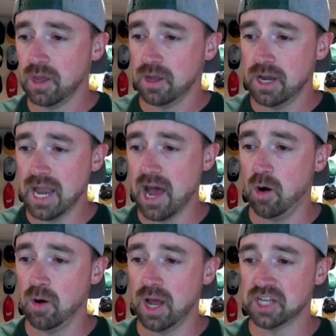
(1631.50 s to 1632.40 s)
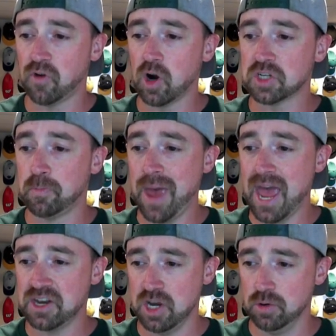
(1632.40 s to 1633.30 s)
Now, as far as
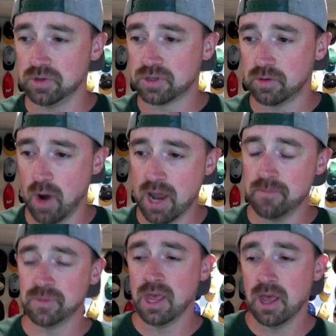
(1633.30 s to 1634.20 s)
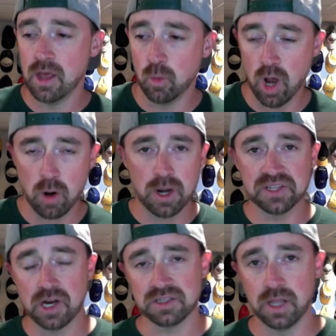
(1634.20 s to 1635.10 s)
bad news, right? We already
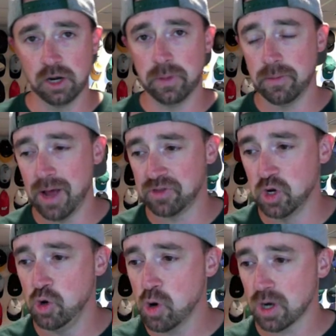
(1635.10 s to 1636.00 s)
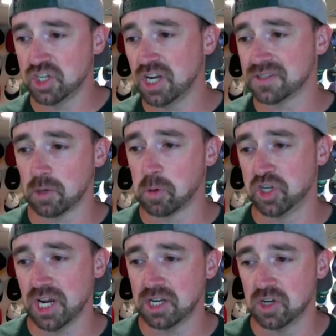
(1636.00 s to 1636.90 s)
talked a little bit about the New York Jets are
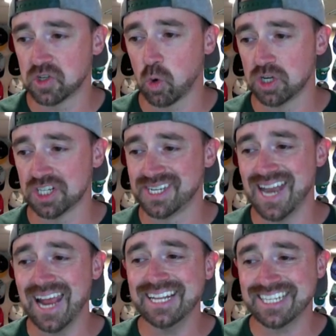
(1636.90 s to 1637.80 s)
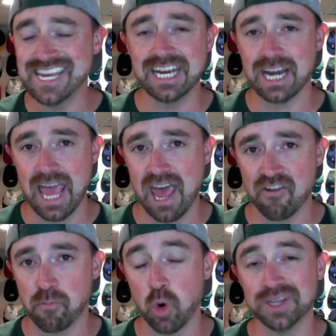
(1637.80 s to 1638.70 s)
projected to score just
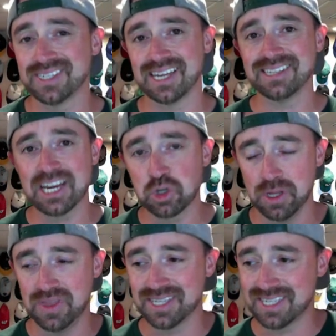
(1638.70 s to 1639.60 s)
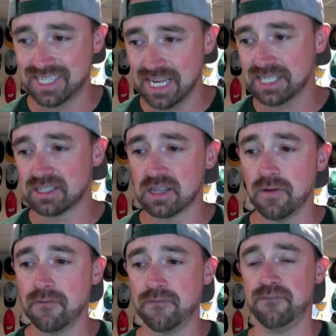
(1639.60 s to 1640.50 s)
19.5 points. That's actually the 6th
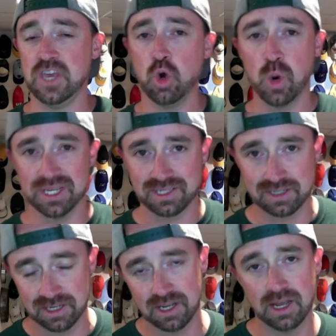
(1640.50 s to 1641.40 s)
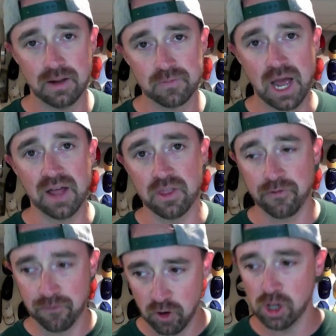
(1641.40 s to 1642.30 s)
fewest on the
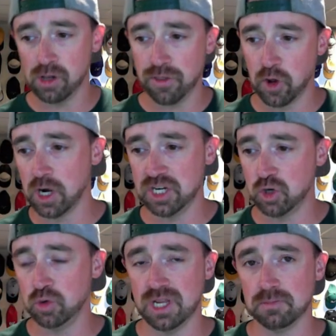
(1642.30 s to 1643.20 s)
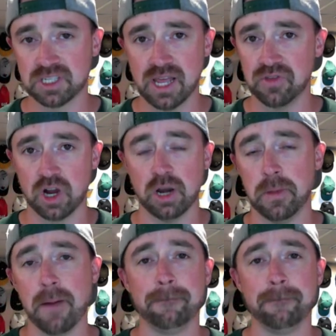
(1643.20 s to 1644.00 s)
full 32-team slate. They're going to be